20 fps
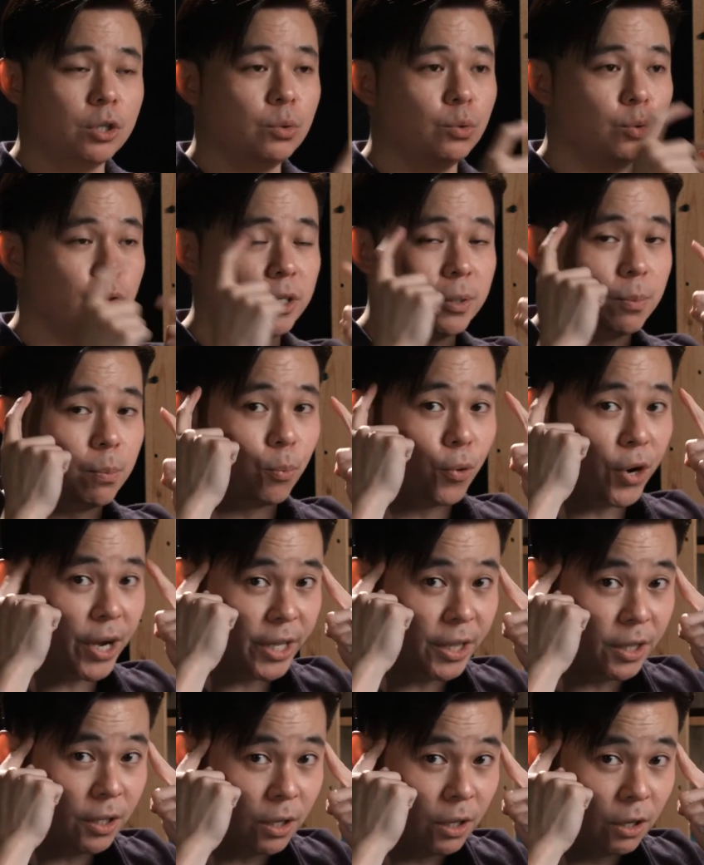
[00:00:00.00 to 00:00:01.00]
to the brain
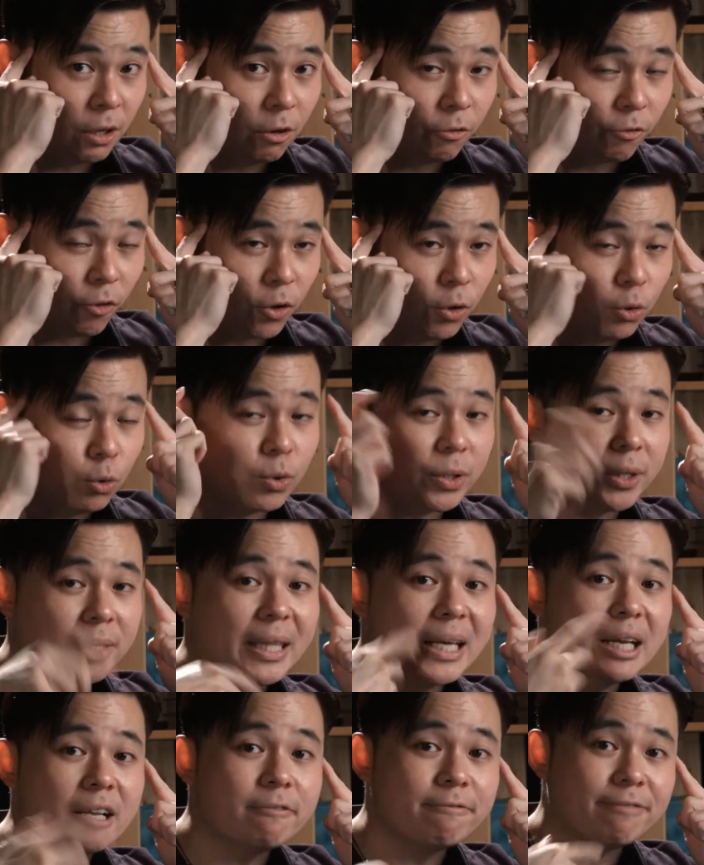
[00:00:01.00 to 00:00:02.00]
for you to
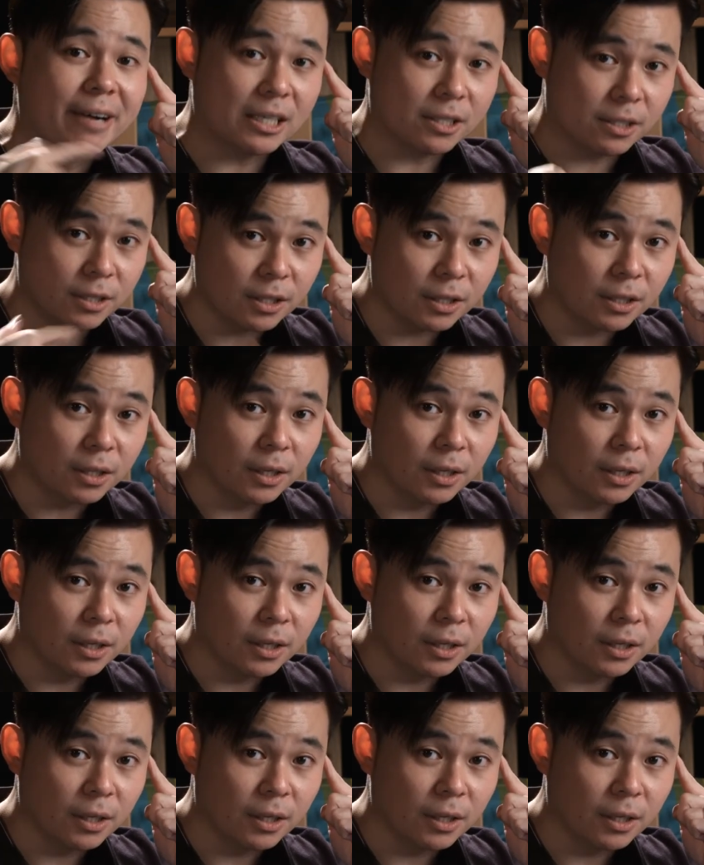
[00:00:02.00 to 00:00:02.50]
think faster,